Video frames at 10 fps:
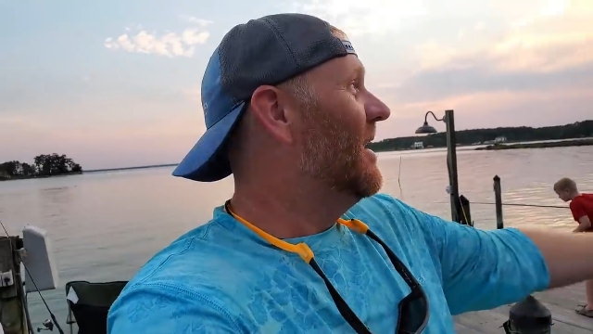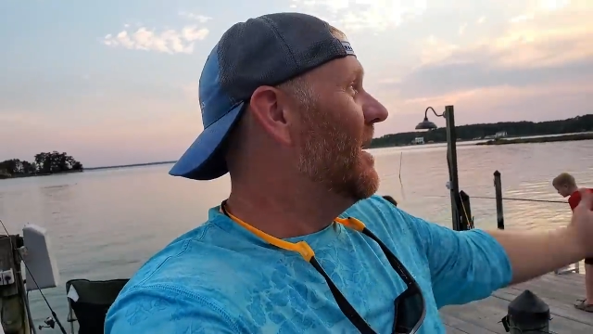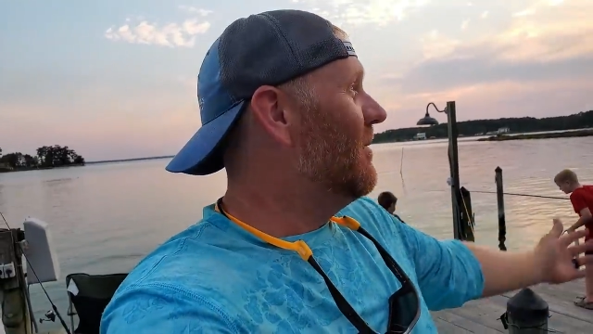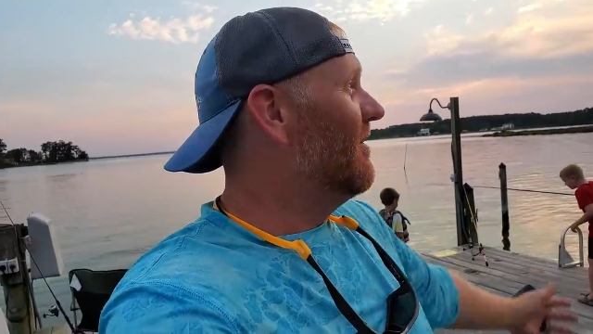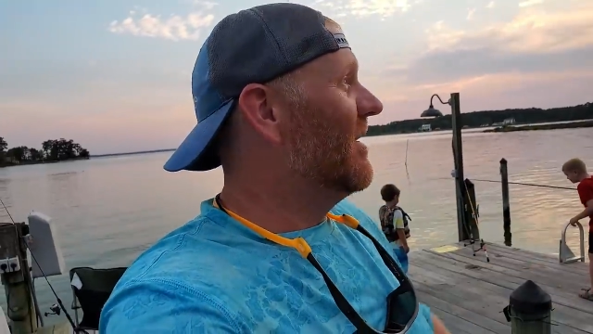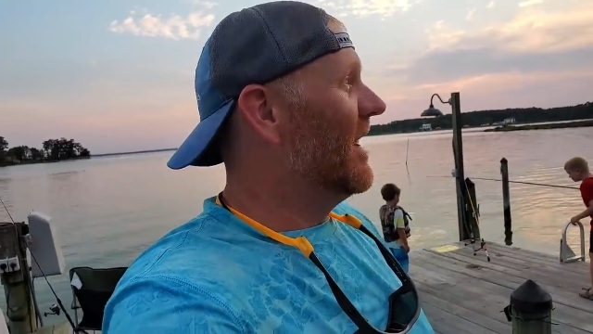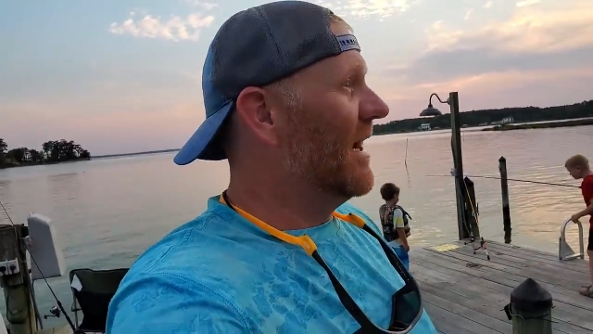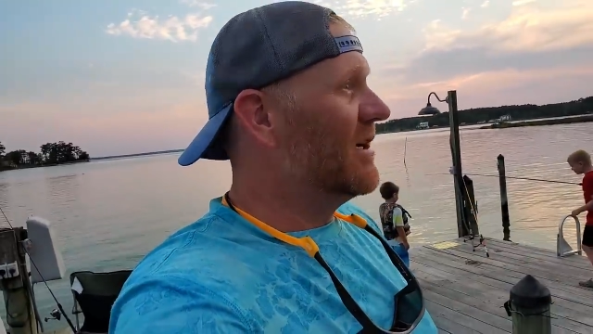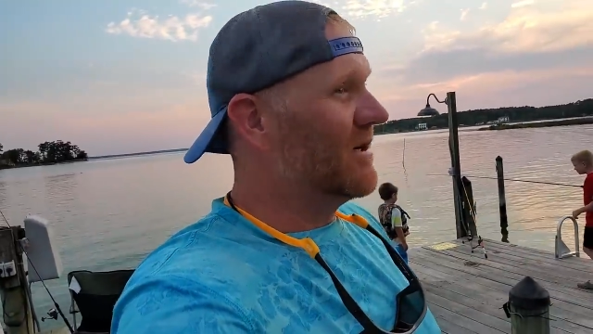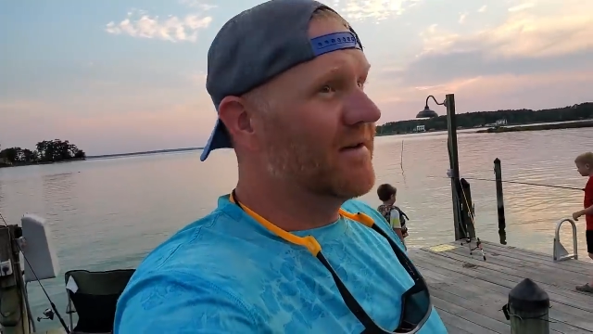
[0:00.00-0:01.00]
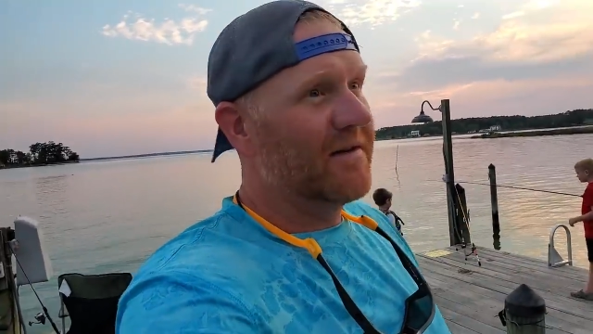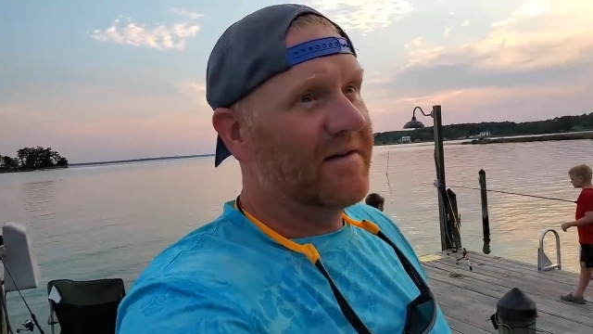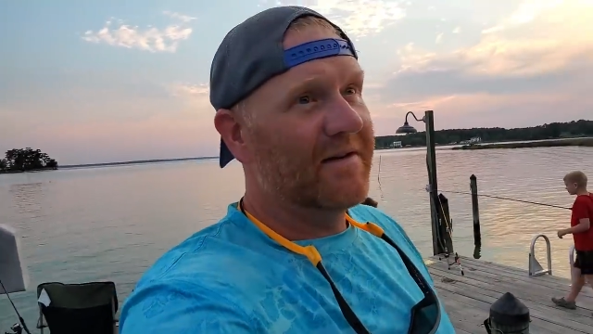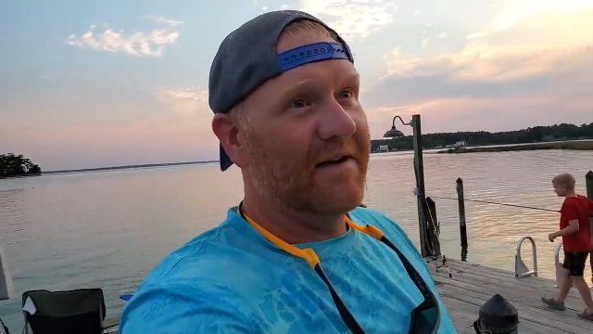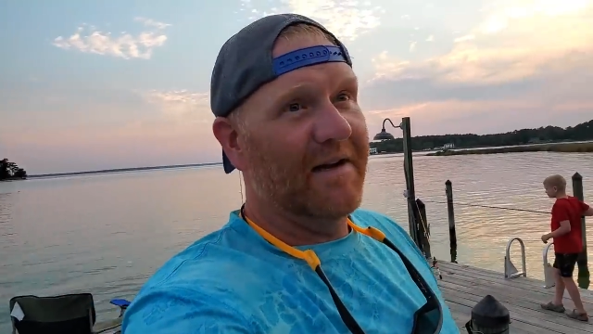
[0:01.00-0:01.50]
I'm on vacation
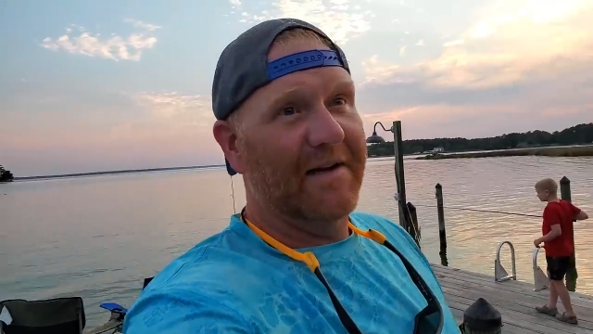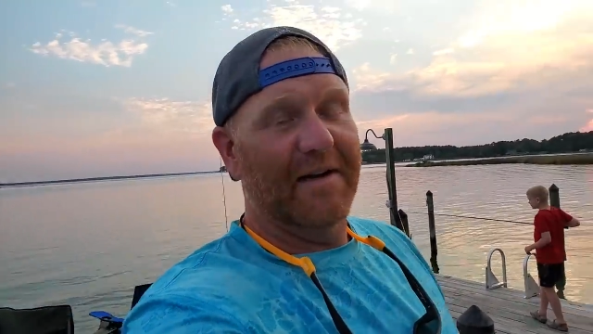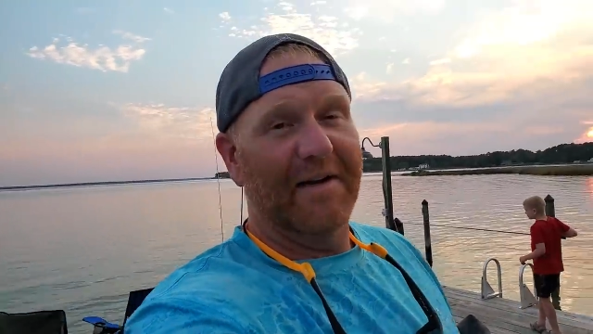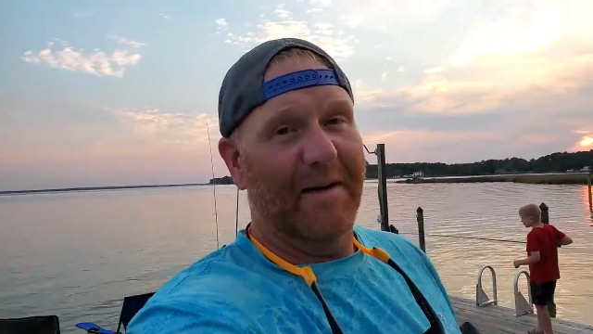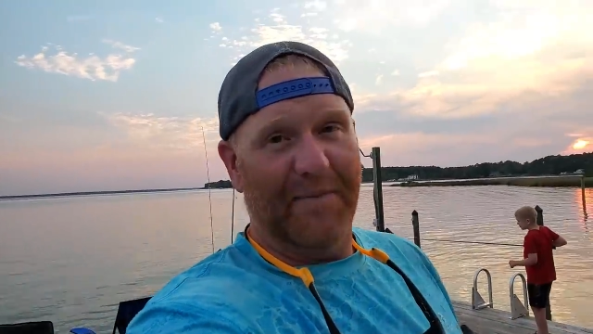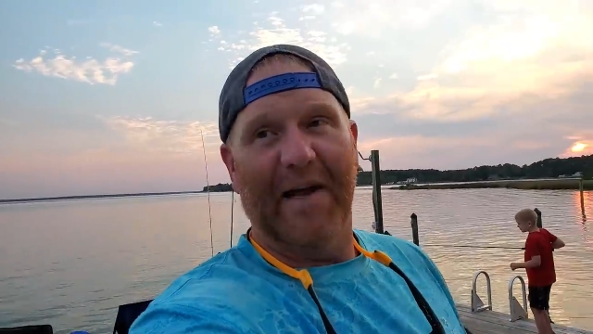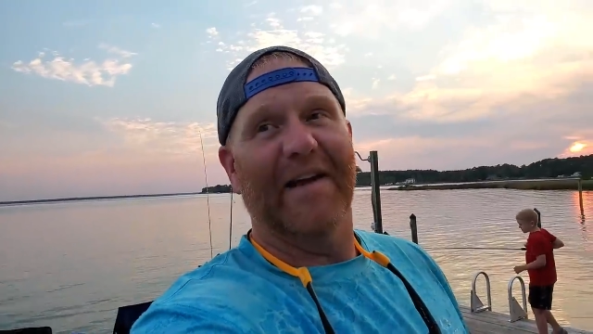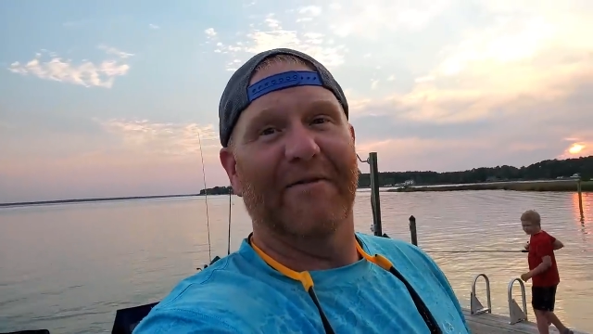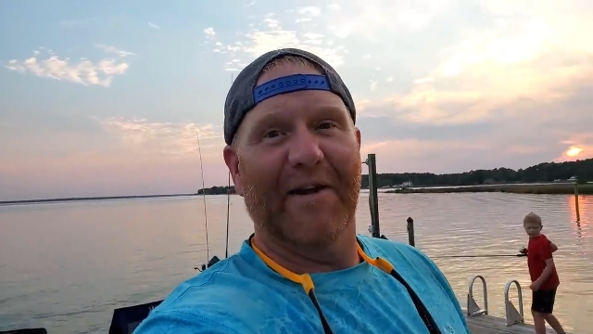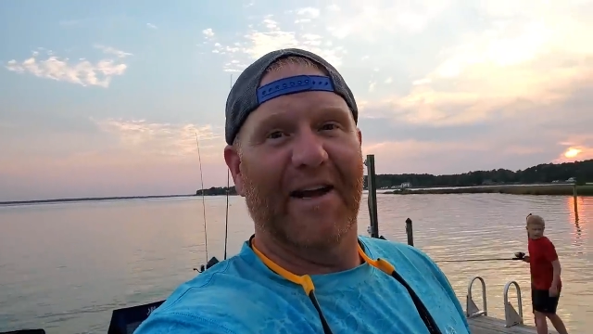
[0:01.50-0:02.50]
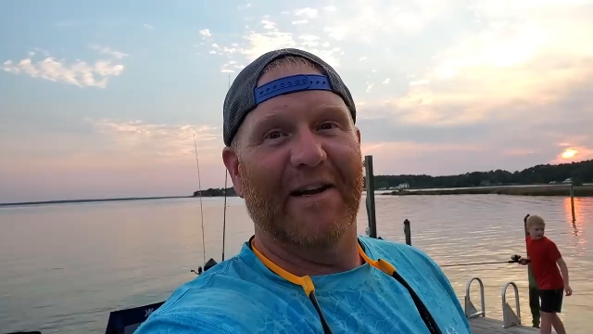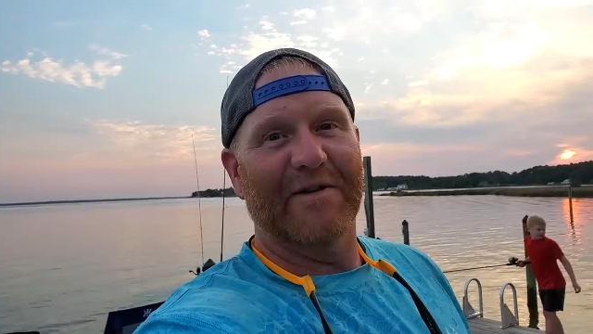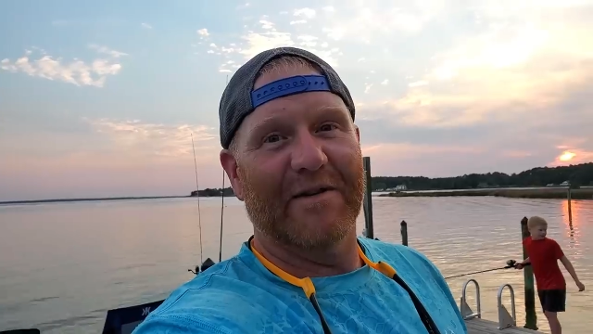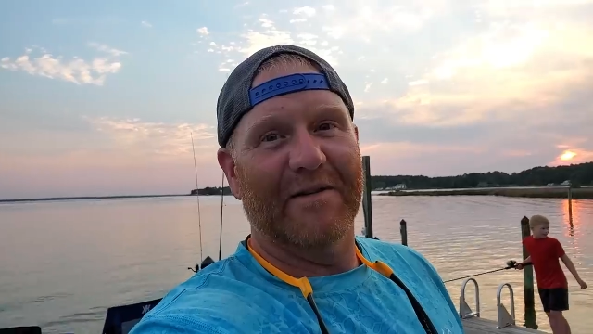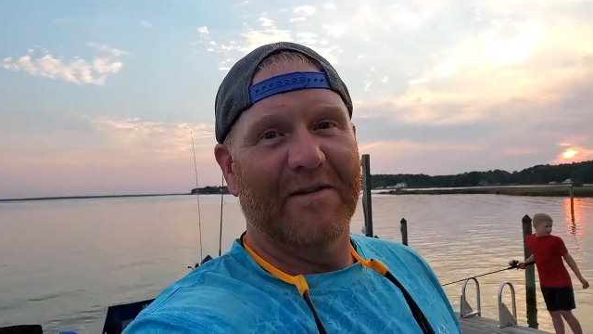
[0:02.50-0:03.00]
and I'm taking a vacation.